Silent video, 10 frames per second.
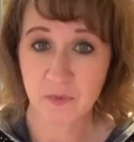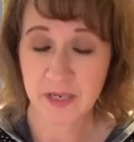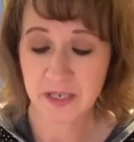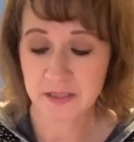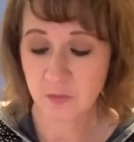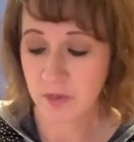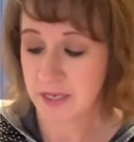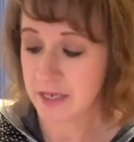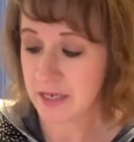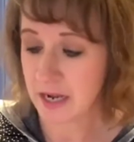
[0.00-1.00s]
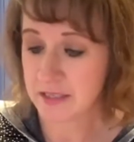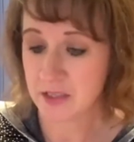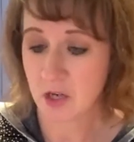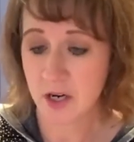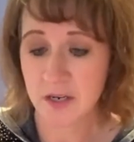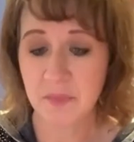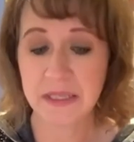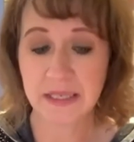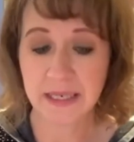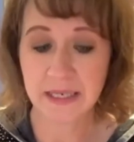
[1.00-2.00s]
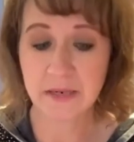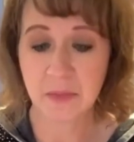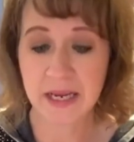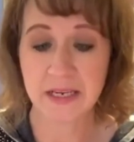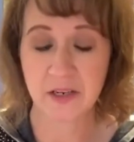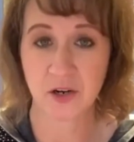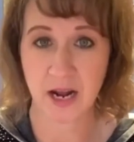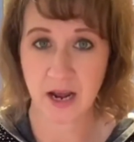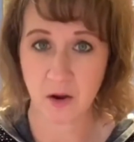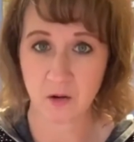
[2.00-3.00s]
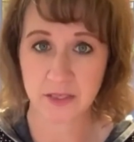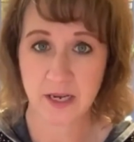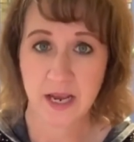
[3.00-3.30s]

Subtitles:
because when I started planning my year out,